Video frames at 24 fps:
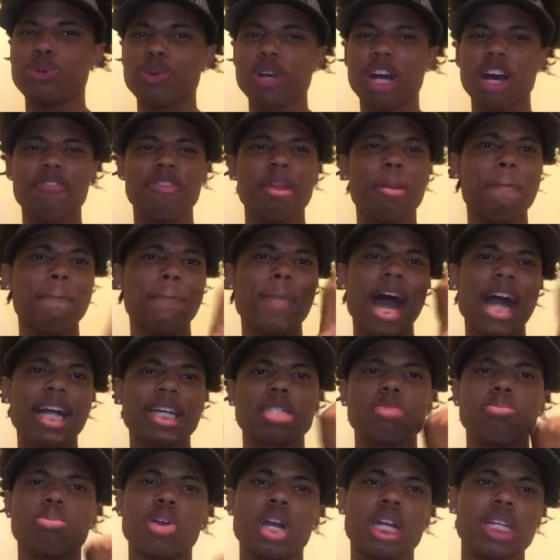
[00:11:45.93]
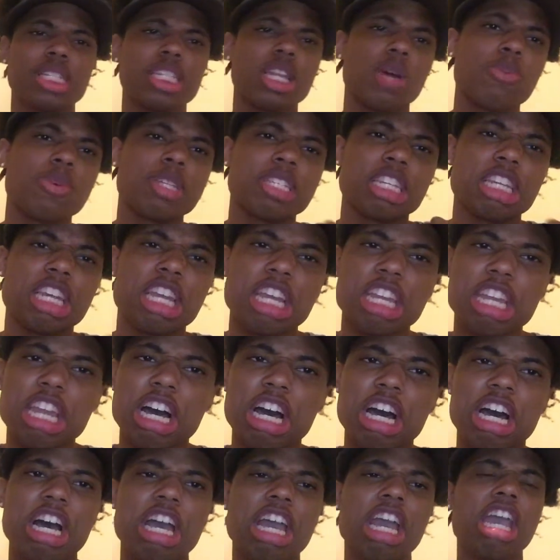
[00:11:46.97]
of them box braids that was in
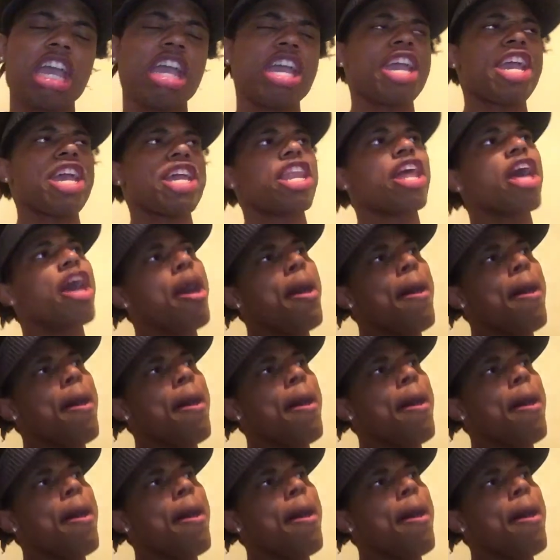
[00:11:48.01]
her head.